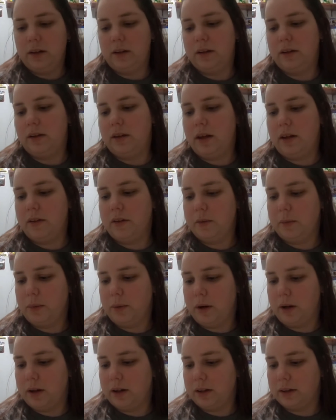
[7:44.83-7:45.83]
Another
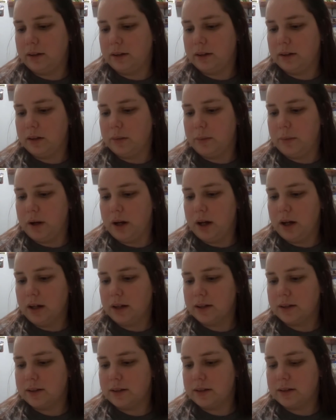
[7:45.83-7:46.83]
product in the
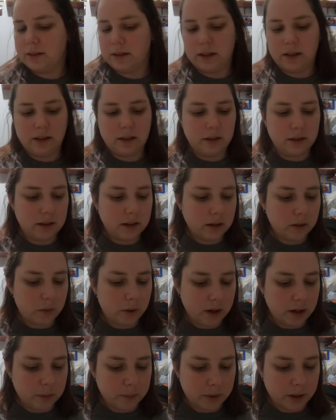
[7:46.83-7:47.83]
box, and you get
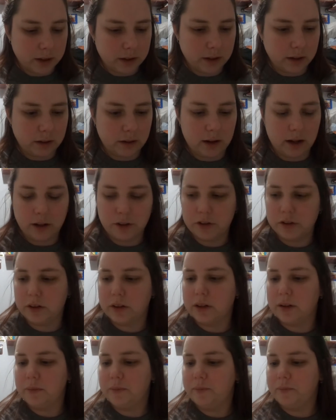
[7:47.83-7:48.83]
quite a bit in here
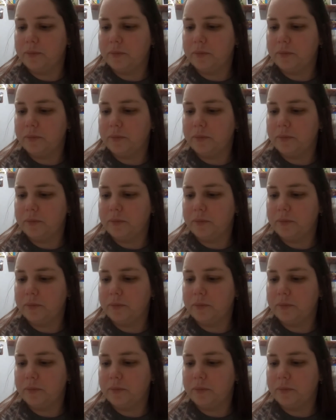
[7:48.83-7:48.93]
actually,